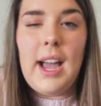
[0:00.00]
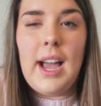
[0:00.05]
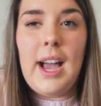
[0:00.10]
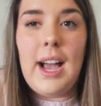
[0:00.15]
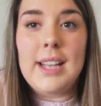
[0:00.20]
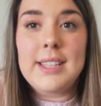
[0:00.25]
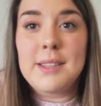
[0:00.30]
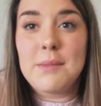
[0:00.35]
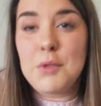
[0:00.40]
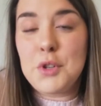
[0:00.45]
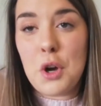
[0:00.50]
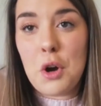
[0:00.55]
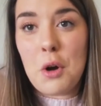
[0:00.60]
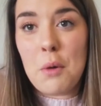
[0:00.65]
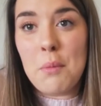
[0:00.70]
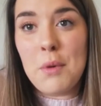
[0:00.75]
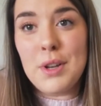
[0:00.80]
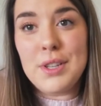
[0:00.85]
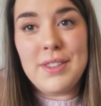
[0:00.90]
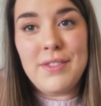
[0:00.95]
As I'm
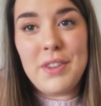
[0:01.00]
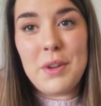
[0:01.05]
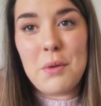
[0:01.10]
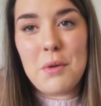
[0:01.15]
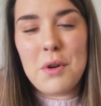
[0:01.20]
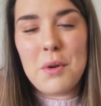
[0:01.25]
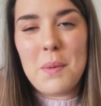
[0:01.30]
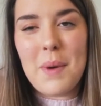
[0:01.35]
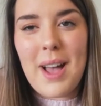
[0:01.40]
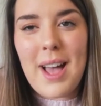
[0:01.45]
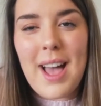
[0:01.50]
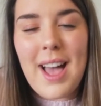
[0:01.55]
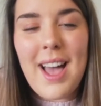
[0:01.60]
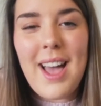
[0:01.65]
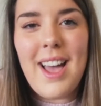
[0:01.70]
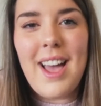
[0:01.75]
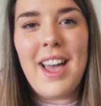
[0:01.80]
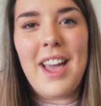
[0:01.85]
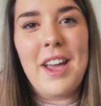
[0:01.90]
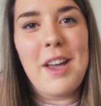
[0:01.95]
sure most of you are aware,
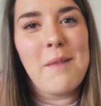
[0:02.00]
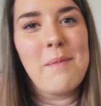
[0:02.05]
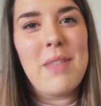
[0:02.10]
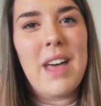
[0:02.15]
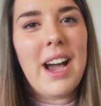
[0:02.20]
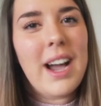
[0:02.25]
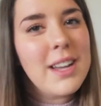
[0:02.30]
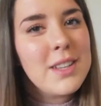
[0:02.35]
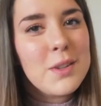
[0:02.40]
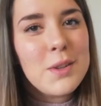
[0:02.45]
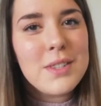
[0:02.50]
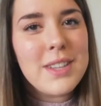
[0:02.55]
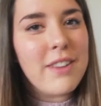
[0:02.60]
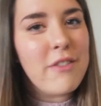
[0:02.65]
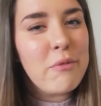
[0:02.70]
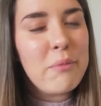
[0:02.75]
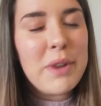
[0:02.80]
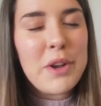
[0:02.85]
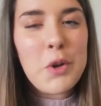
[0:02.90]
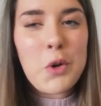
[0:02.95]
the high schools
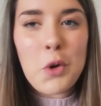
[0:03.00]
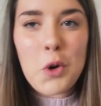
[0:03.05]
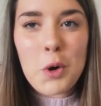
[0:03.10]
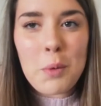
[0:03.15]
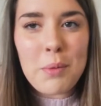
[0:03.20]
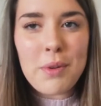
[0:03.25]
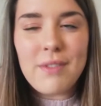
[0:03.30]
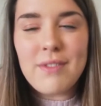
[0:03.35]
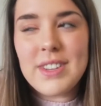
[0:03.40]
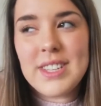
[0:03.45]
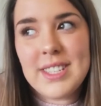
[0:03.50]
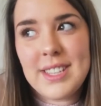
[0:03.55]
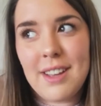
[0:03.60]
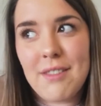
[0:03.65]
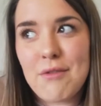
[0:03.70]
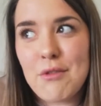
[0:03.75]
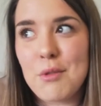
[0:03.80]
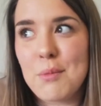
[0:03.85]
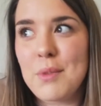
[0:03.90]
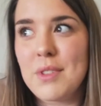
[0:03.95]
haven't been open for
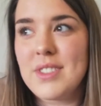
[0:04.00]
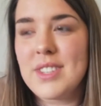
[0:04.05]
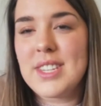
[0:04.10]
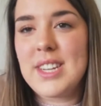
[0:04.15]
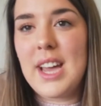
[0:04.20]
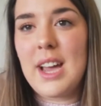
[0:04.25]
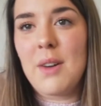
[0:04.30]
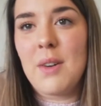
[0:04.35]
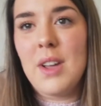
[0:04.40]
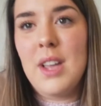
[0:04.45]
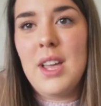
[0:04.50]
several months now.